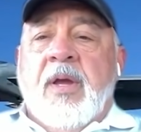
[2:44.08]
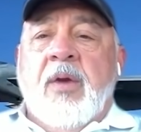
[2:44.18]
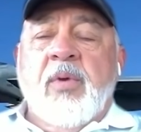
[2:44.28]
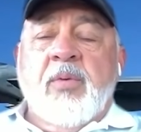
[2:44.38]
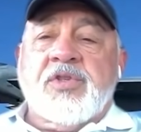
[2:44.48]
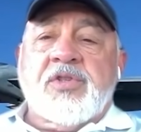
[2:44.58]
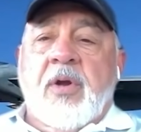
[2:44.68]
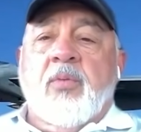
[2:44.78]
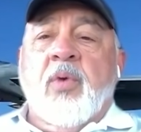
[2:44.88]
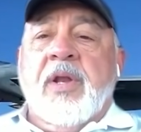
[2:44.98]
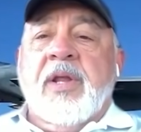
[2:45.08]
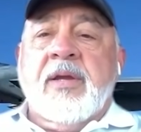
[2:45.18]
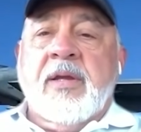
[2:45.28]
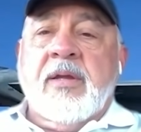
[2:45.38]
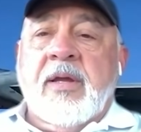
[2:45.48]
uh, we would start
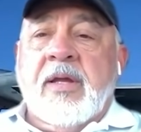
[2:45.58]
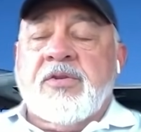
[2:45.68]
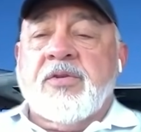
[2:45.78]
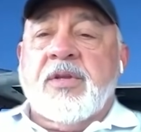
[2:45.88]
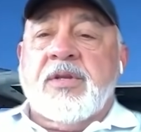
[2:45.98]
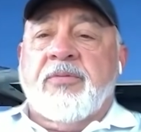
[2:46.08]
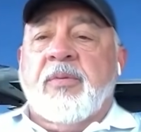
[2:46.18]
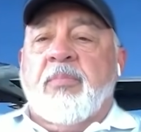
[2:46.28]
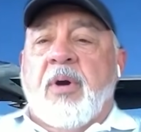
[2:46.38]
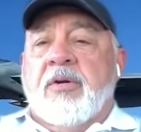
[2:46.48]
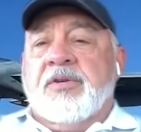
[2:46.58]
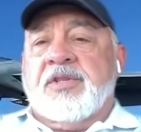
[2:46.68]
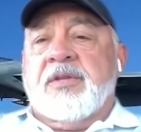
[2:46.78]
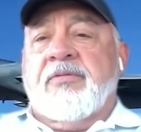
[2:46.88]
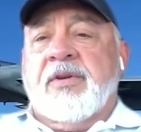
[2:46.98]
running uh, to the different
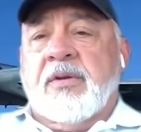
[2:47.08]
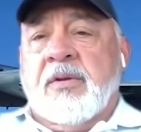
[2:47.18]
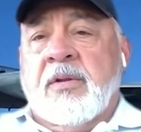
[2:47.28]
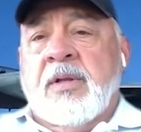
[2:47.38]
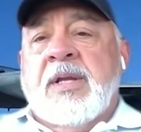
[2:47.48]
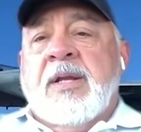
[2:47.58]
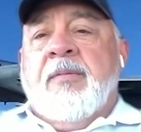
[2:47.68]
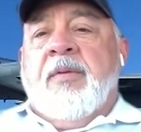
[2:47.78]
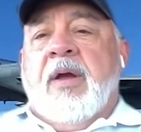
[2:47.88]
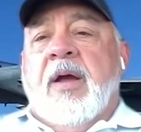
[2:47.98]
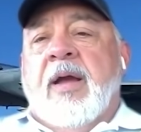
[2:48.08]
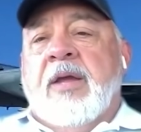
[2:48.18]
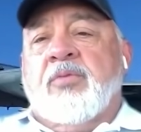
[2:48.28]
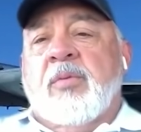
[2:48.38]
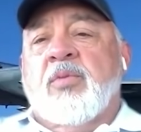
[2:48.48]
bars in the Ville uh,
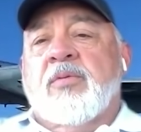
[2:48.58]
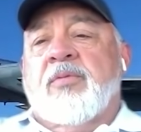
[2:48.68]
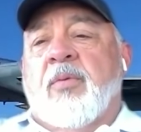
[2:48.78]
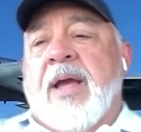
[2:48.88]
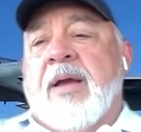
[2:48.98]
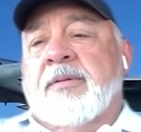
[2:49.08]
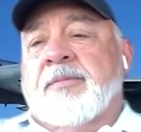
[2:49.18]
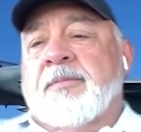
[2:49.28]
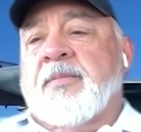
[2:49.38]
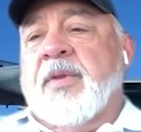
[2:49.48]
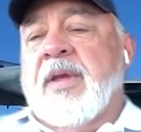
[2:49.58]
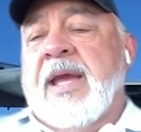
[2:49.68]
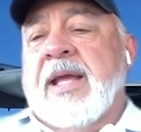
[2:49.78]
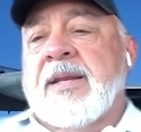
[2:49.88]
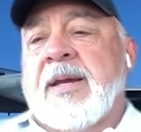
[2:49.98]
as we moved around.
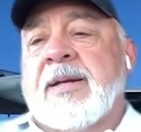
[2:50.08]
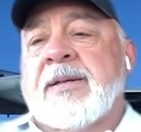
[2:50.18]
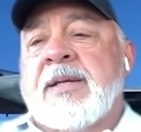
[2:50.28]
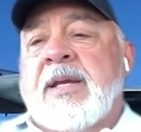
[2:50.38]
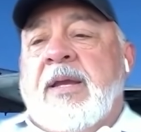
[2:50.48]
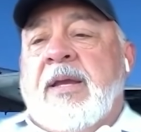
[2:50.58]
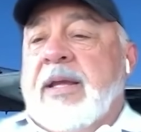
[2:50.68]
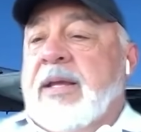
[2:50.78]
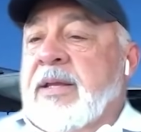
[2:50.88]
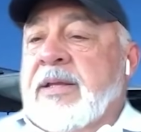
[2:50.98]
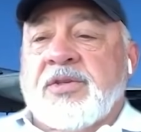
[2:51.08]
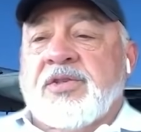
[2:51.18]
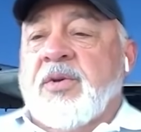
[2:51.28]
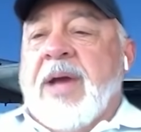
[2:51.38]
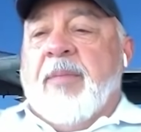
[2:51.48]
And uh, it
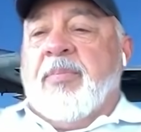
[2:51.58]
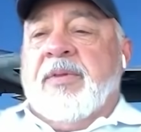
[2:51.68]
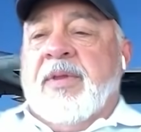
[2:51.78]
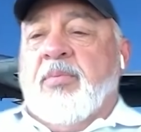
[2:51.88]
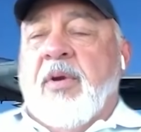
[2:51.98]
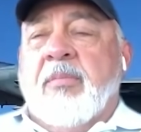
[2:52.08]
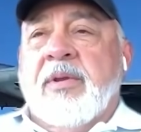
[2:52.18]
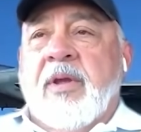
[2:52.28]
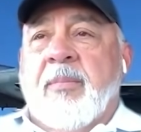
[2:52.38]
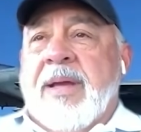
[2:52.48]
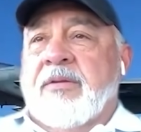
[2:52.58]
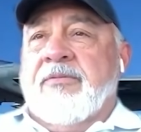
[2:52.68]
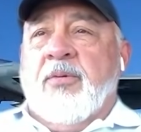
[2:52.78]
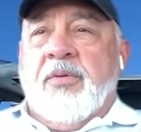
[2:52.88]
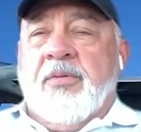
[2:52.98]
just so happened that probably about the
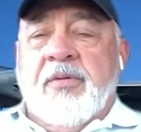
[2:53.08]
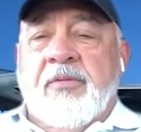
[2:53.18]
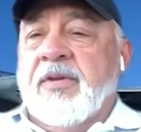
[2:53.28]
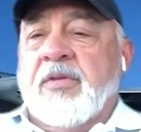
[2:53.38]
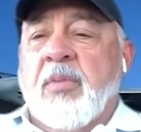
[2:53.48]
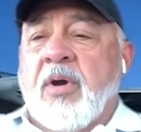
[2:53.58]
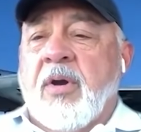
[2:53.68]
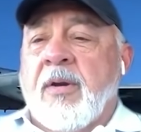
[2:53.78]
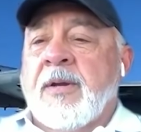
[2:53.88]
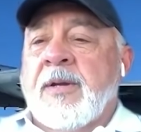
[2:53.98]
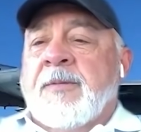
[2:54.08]
fourth or the fifth bar,